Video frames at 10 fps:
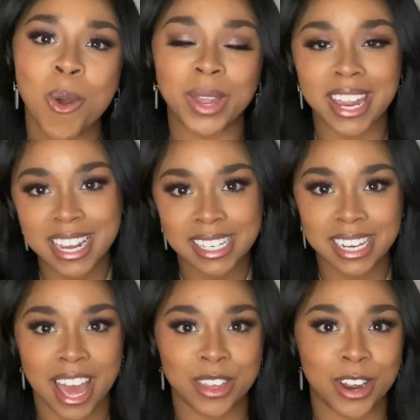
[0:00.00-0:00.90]
we get
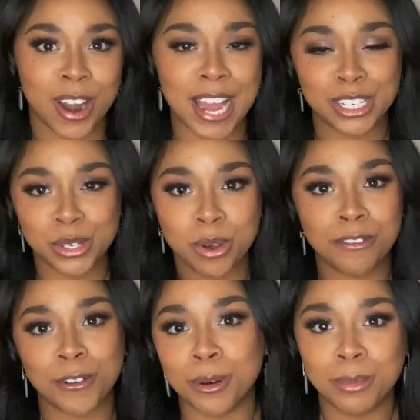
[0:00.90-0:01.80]
together, I do a
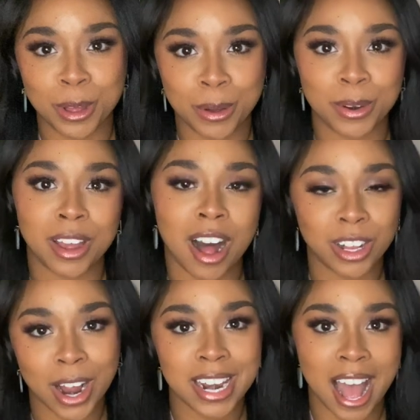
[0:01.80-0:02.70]
full-blown
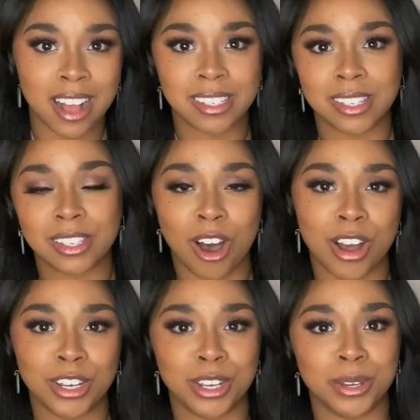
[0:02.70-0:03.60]
color analysis
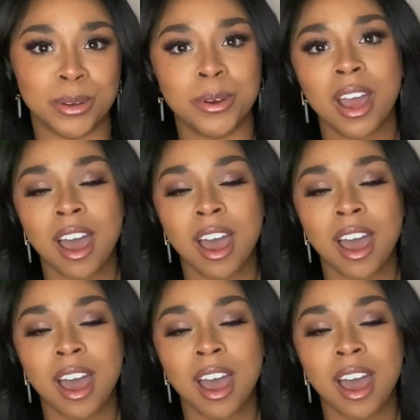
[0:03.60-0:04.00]
on you